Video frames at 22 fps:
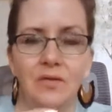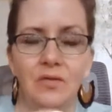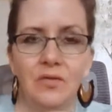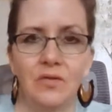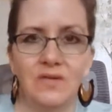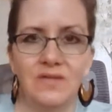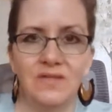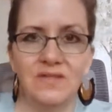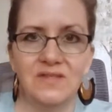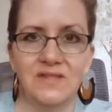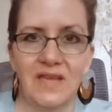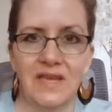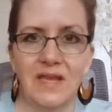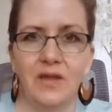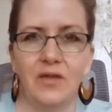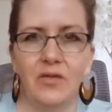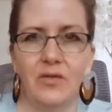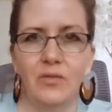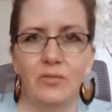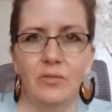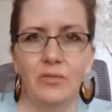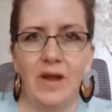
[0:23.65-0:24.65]
the
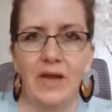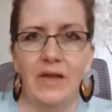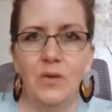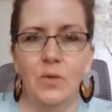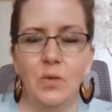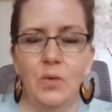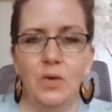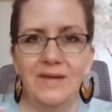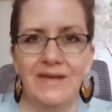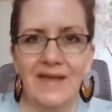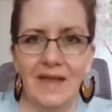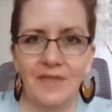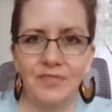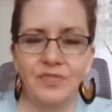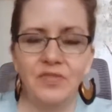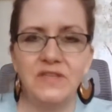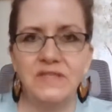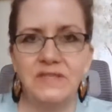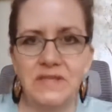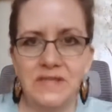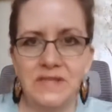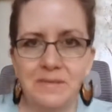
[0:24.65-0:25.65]
sale, right? Or get
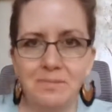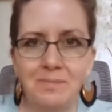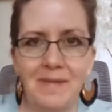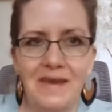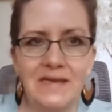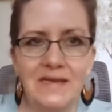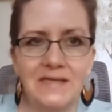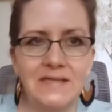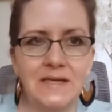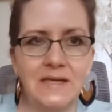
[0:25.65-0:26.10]
the teammate.